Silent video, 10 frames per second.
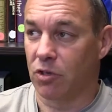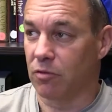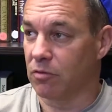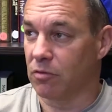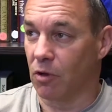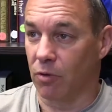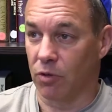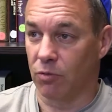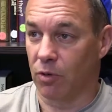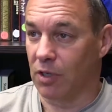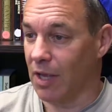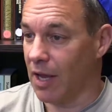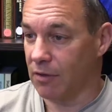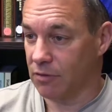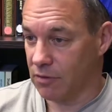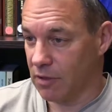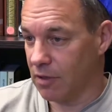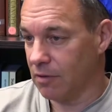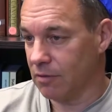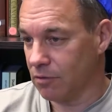can, going through a class
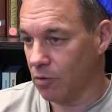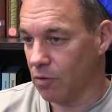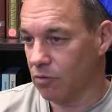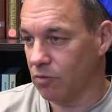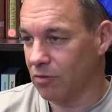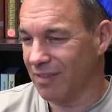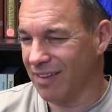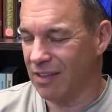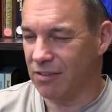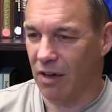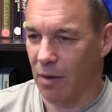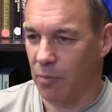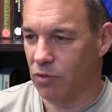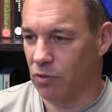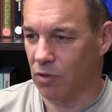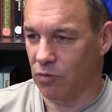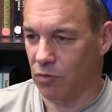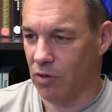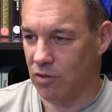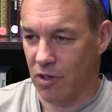there. So there's lots of opportunities
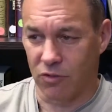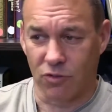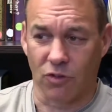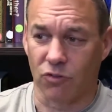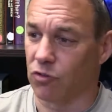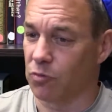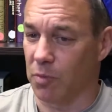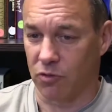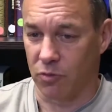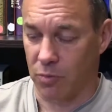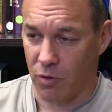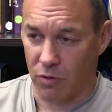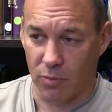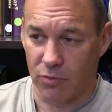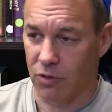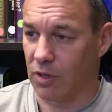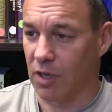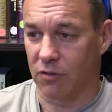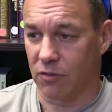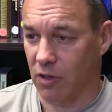for education. There's also special programs here,
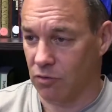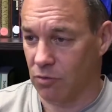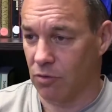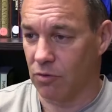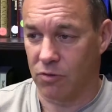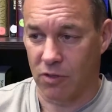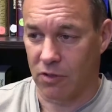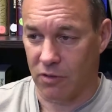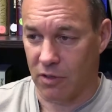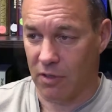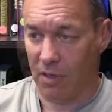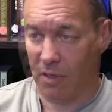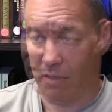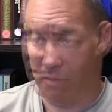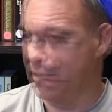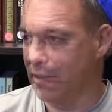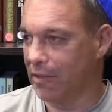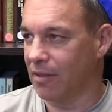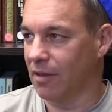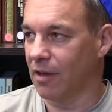guest lecturers, things like that. The
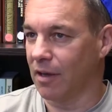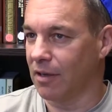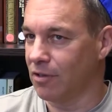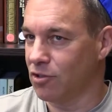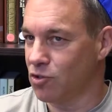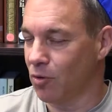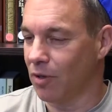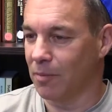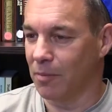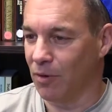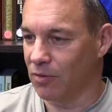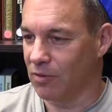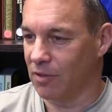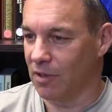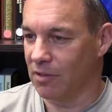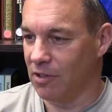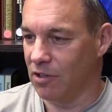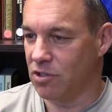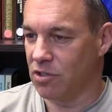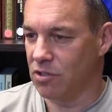thing I enjoy the most is I
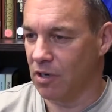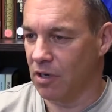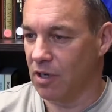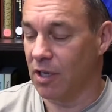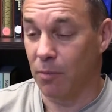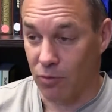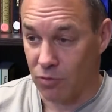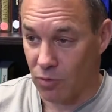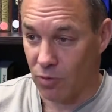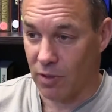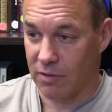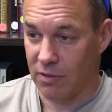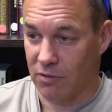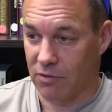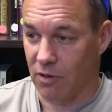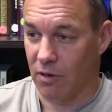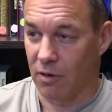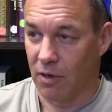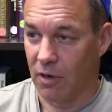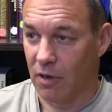teach uh, Hebrew school. I teach our